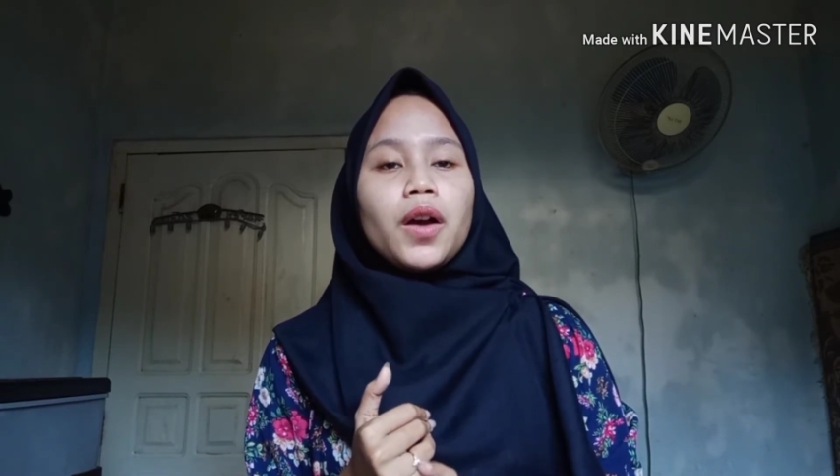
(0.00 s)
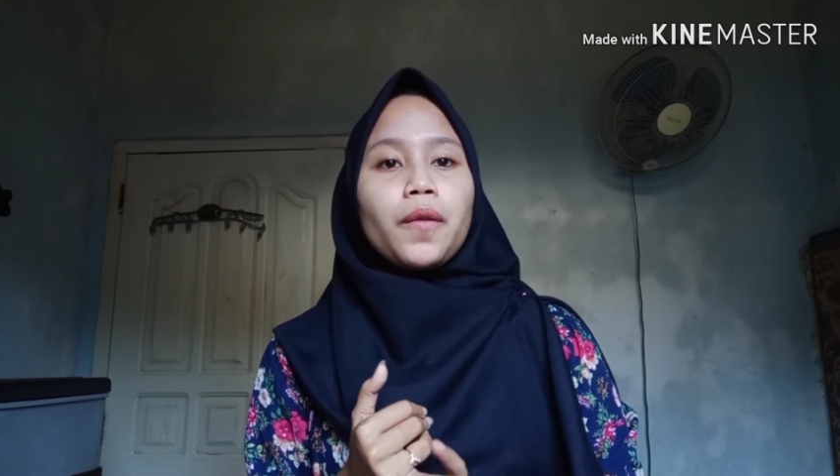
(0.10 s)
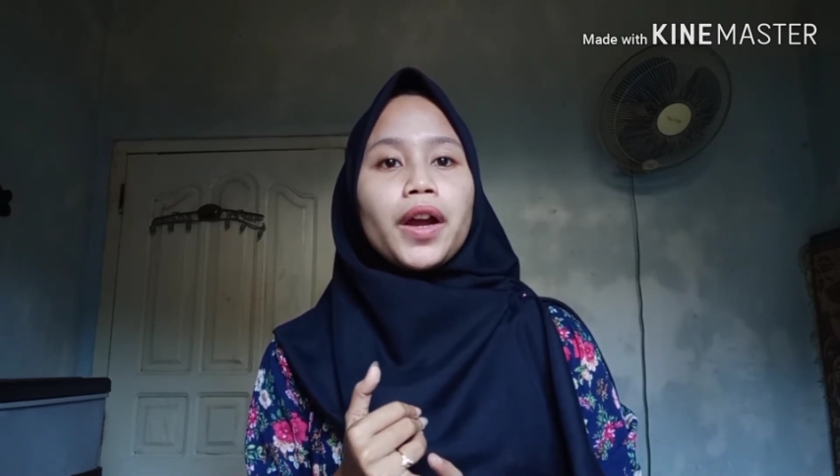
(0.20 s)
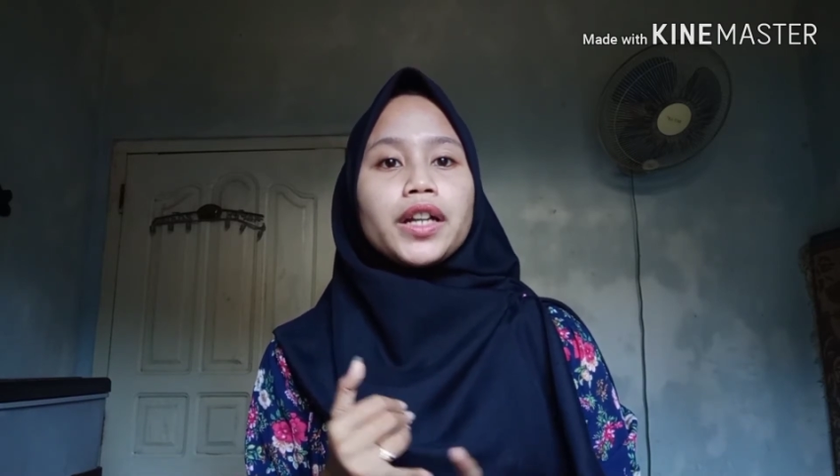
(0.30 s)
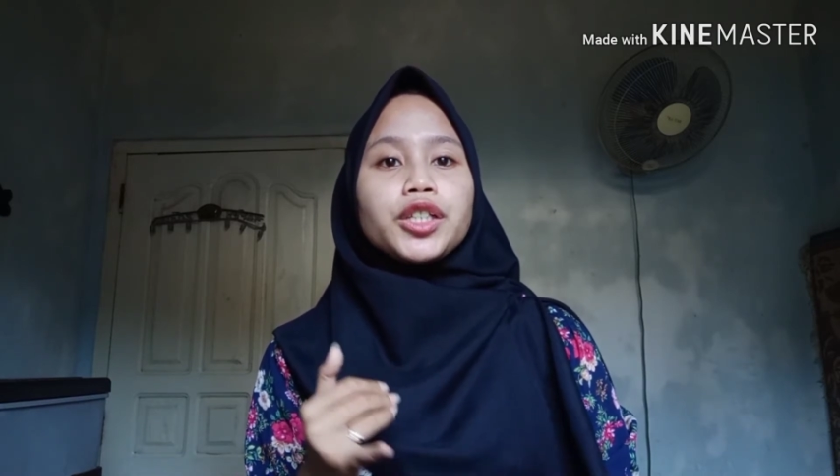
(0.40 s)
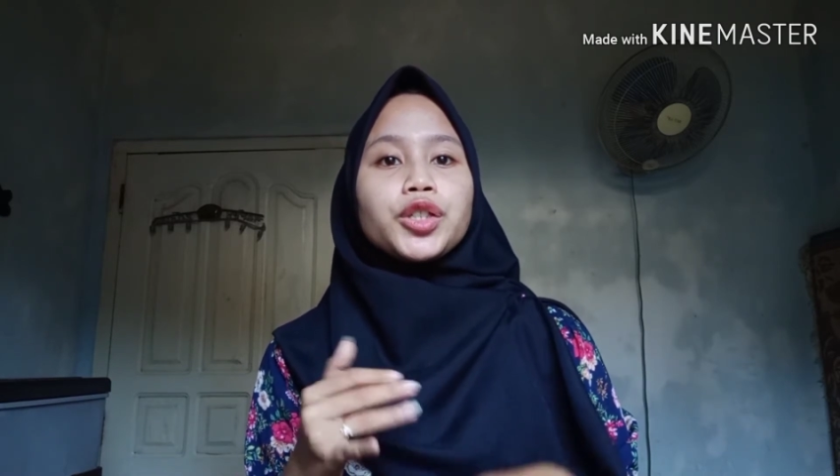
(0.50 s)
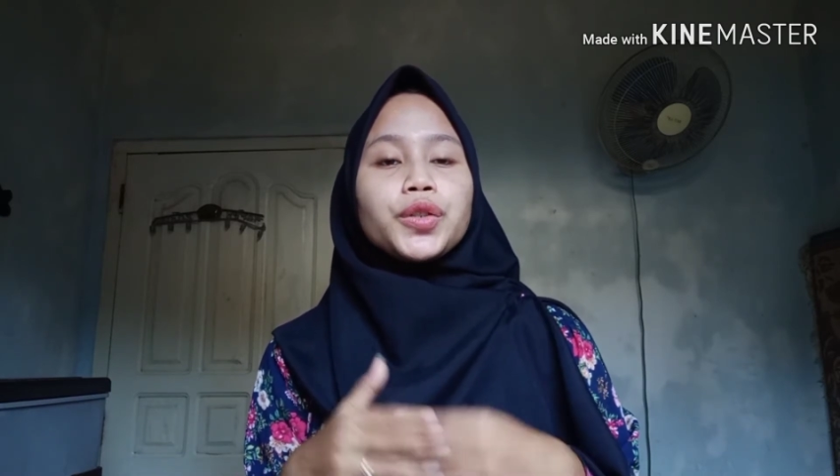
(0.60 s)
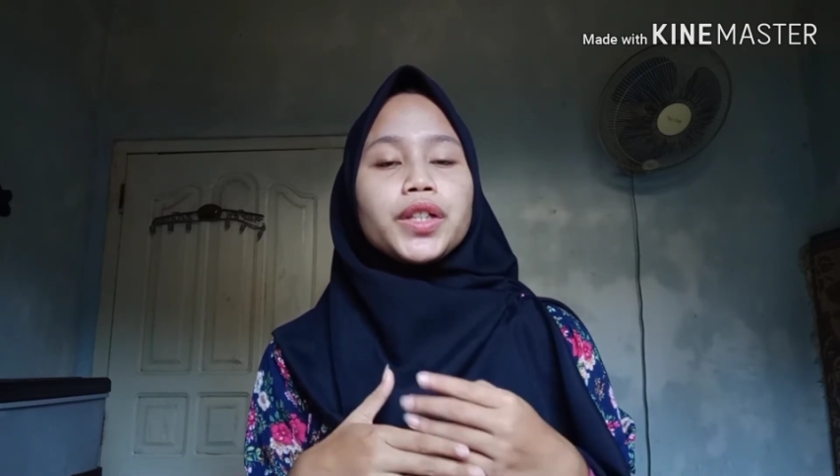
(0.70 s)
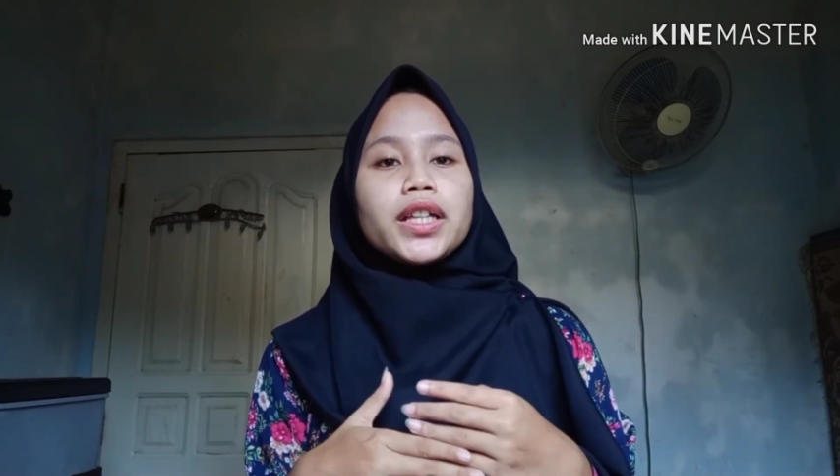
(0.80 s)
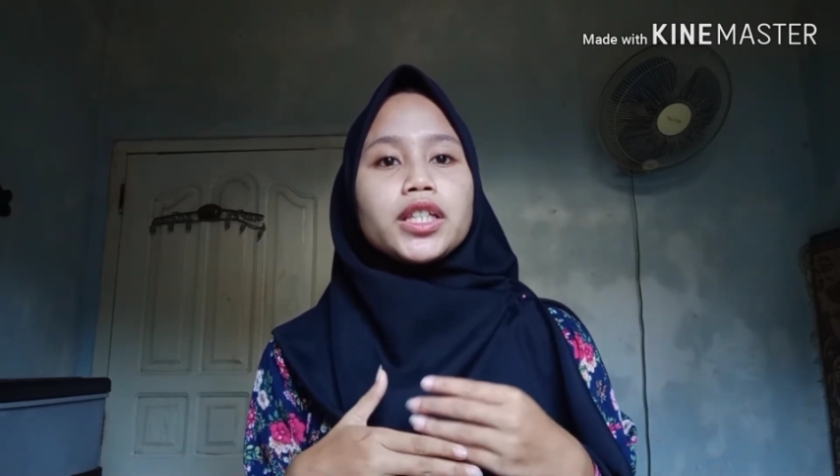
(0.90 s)
where
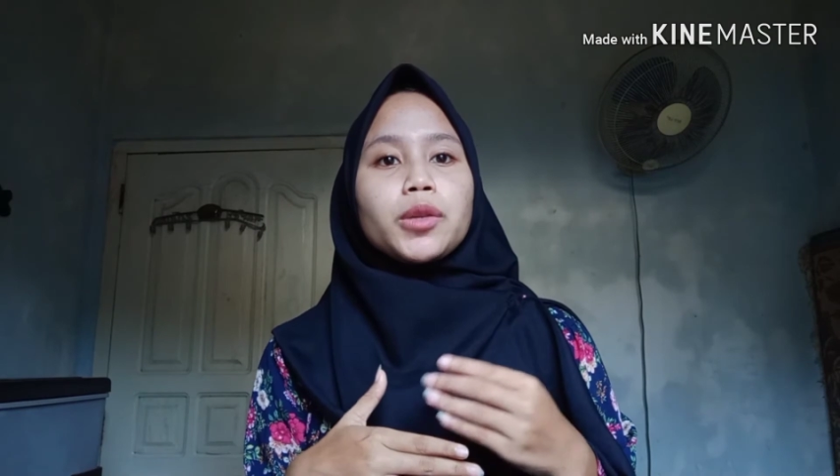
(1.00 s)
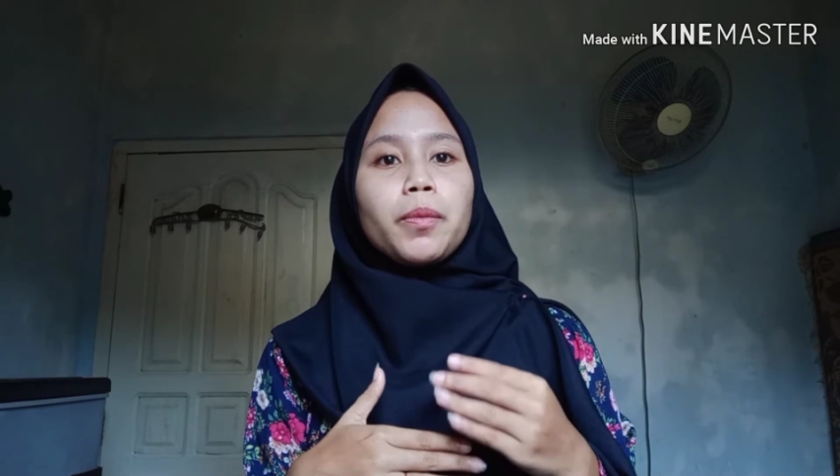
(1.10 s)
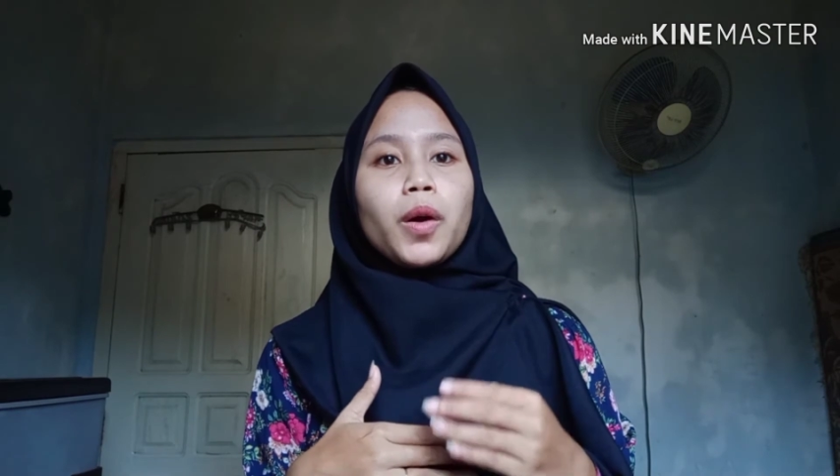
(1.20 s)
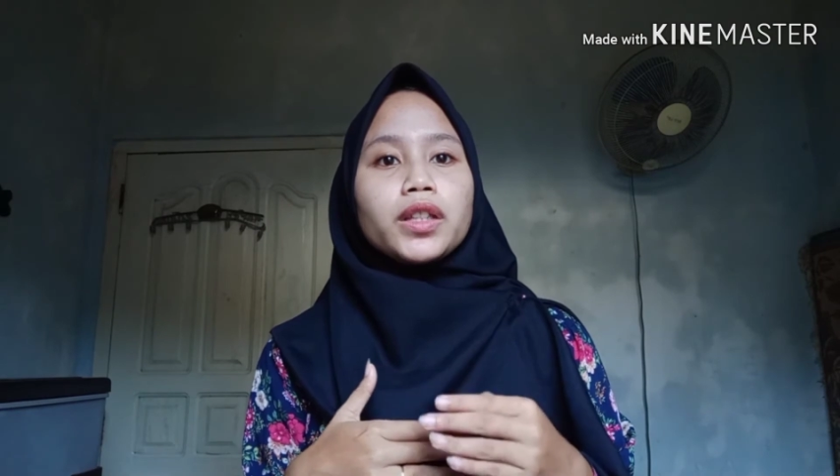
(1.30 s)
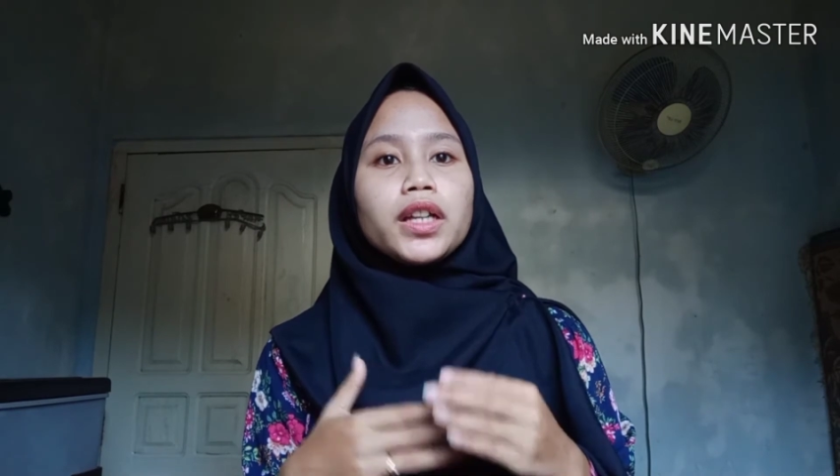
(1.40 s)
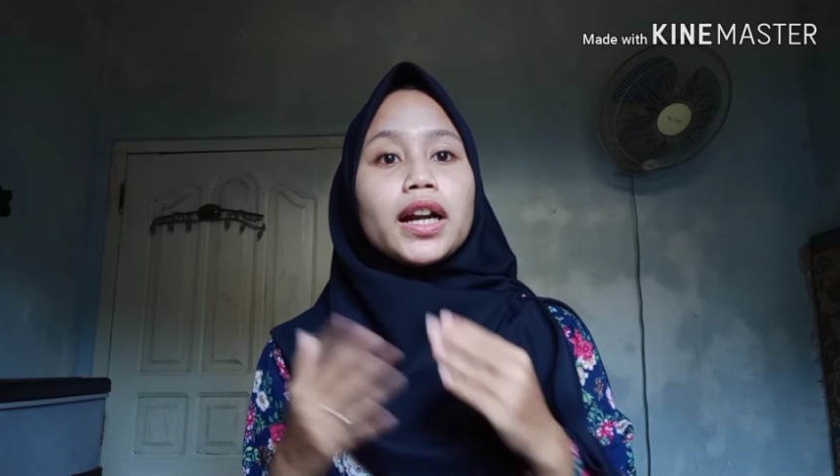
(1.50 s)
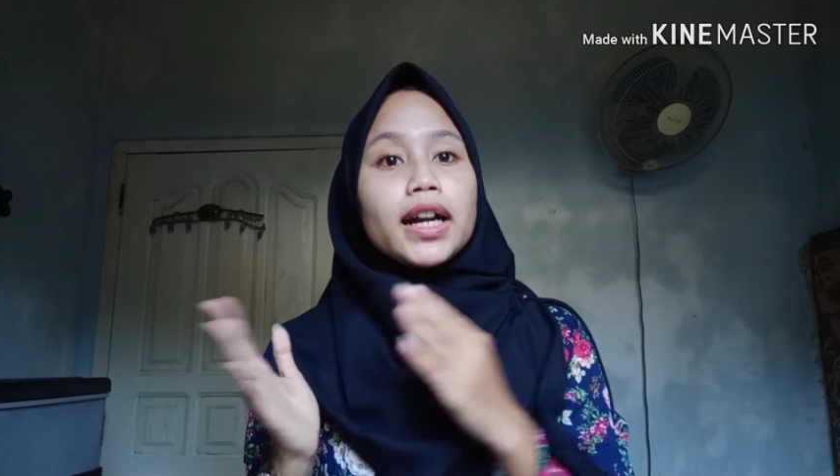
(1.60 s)
students both